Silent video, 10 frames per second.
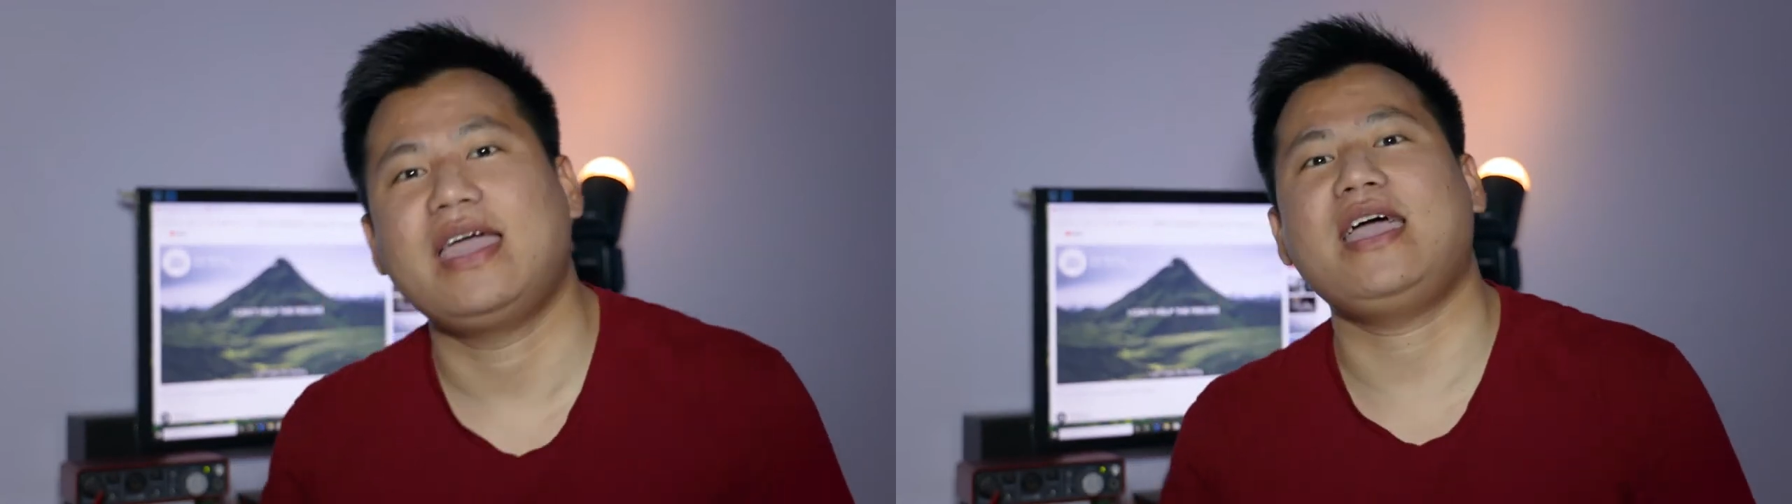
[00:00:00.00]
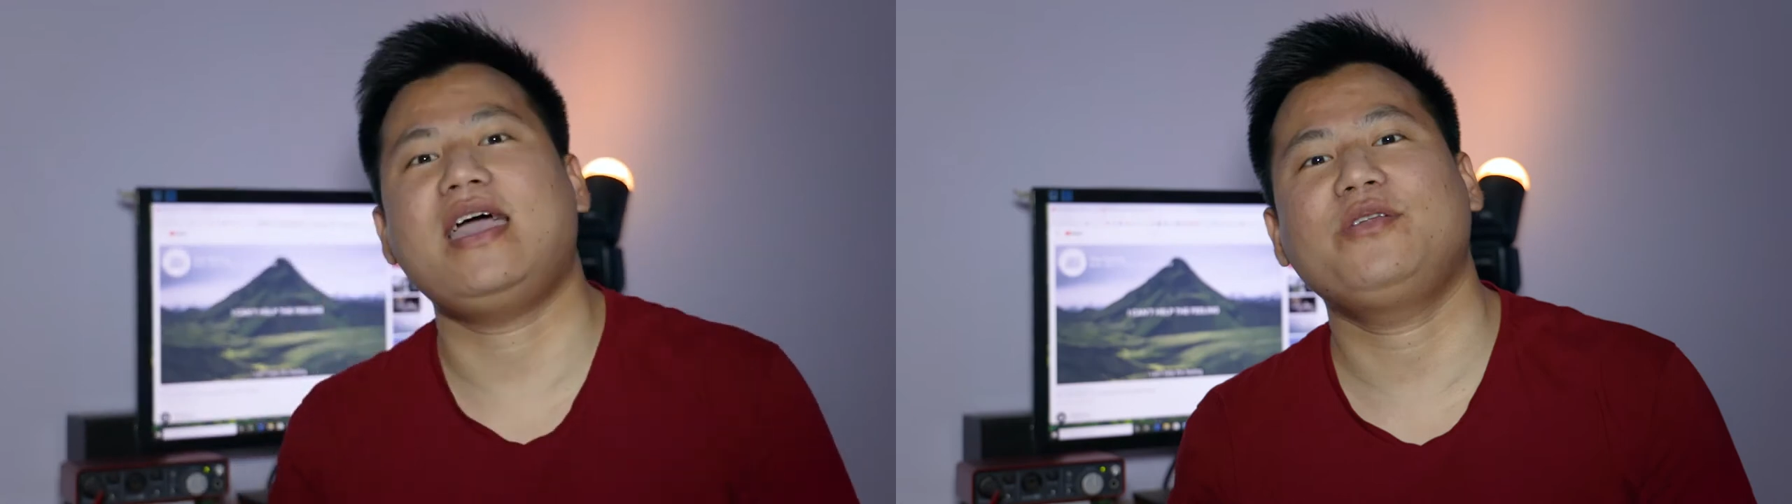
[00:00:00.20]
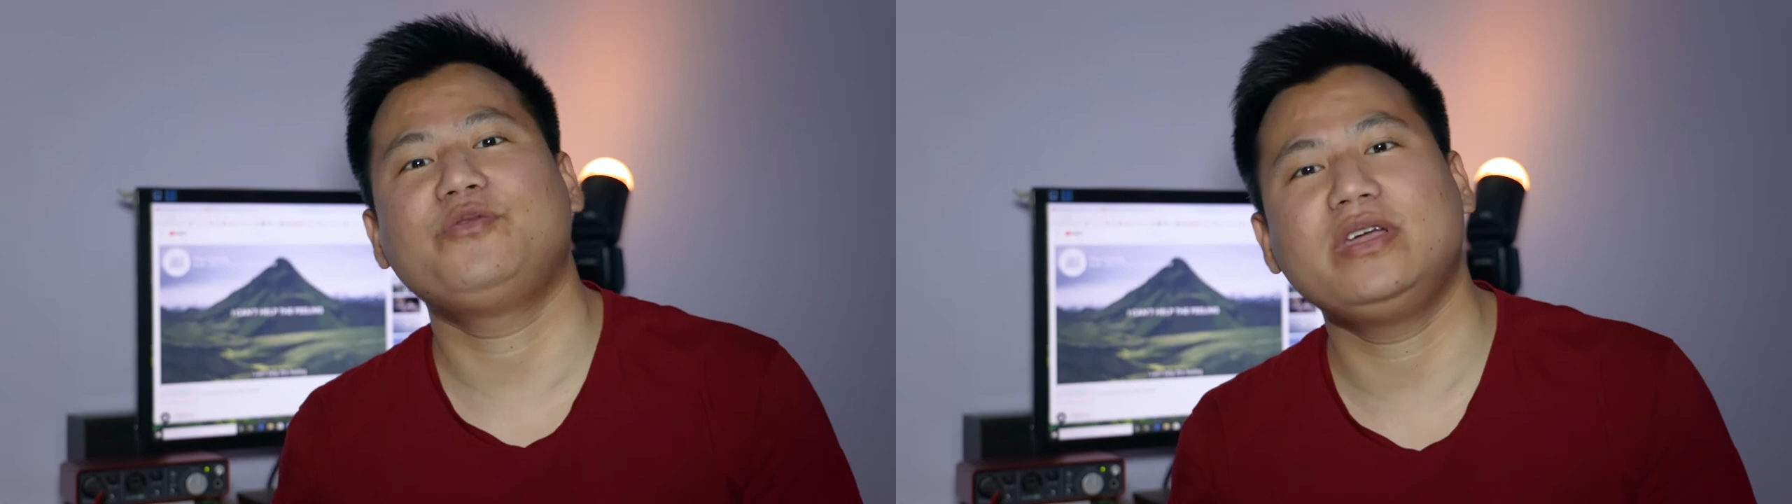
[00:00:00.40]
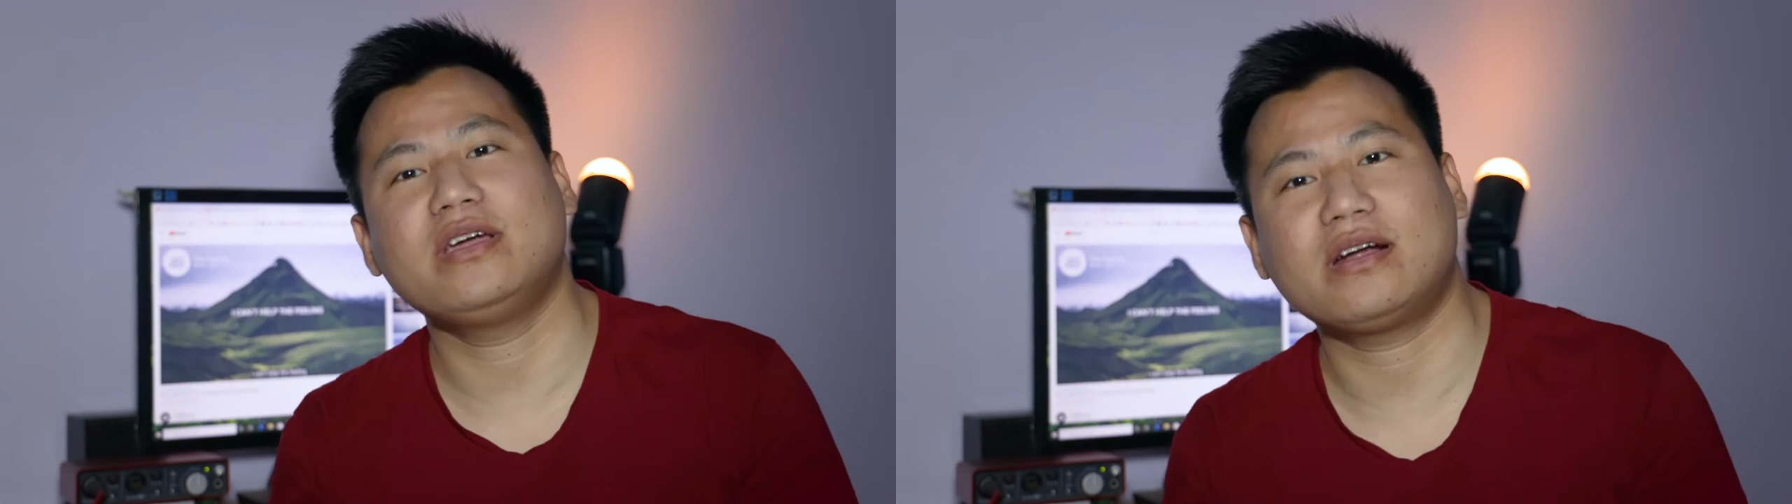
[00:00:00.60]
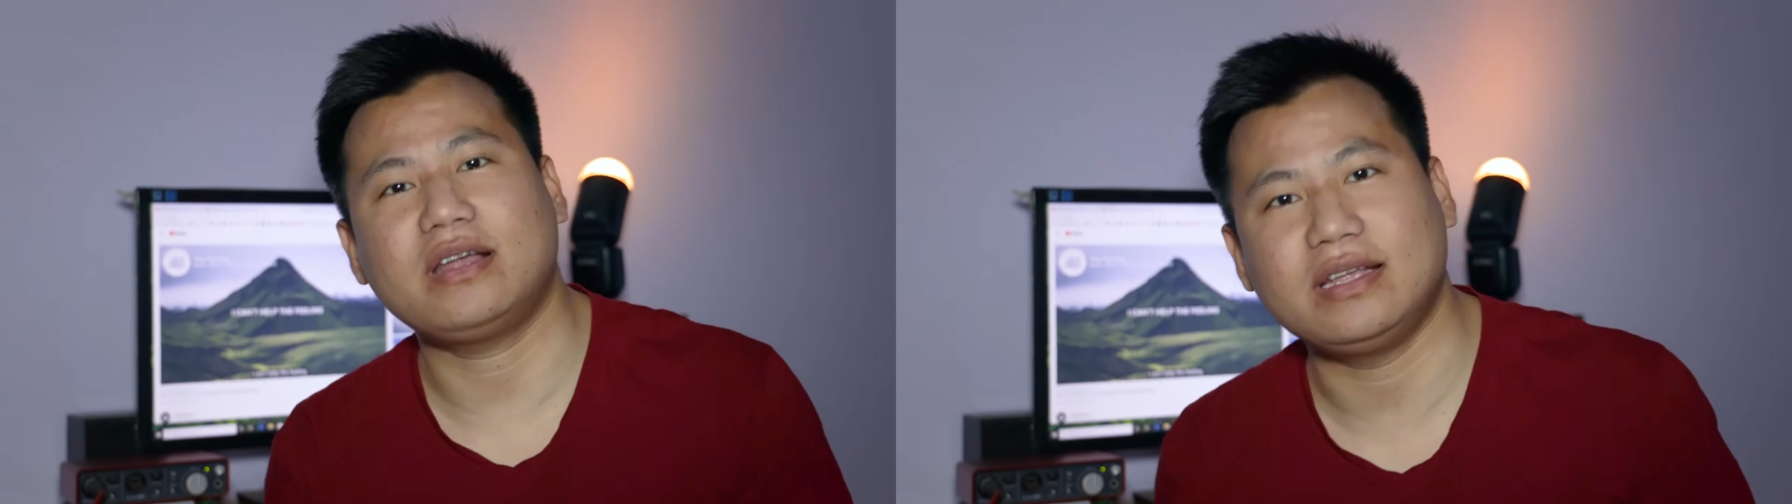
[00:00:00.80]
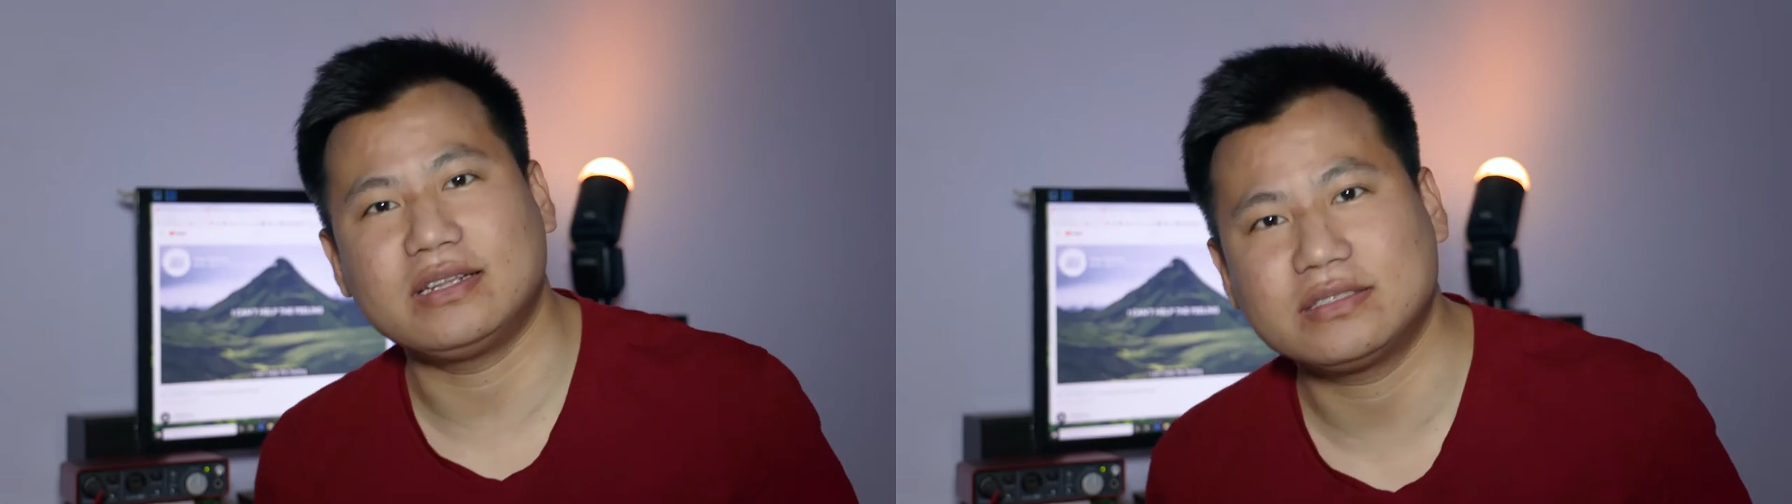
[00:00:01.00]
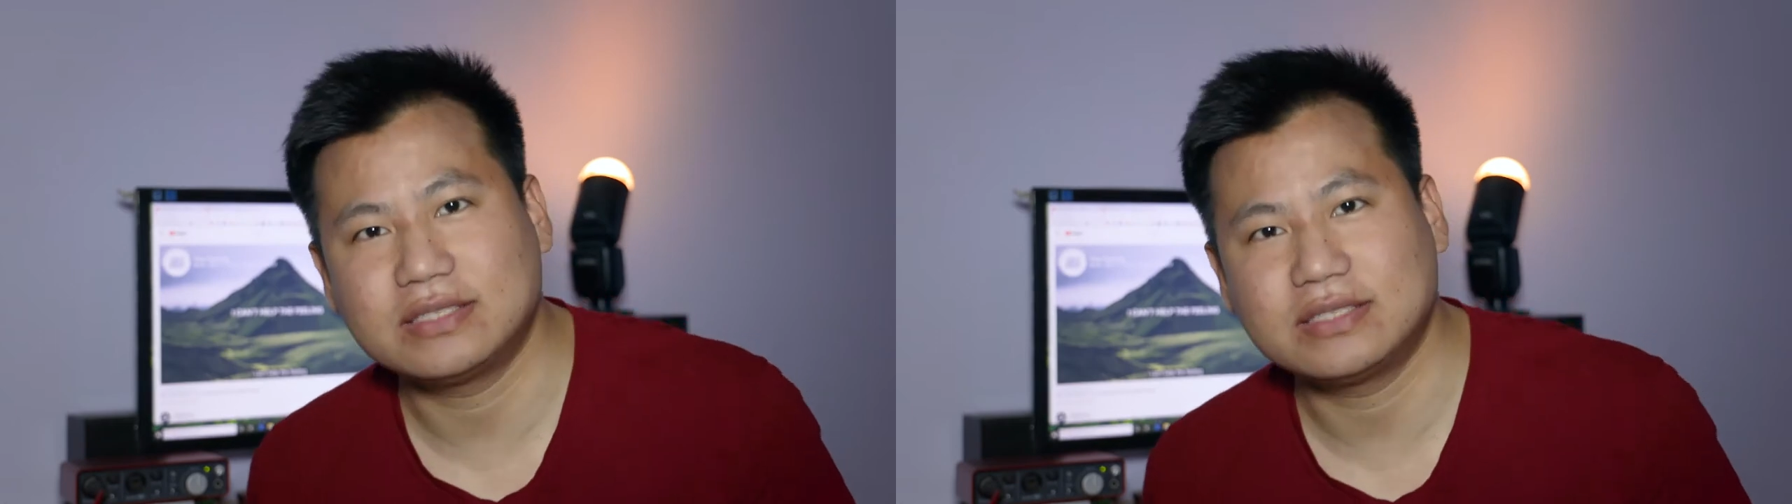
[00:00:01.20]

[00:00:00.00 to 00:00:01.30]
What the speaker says: and we are in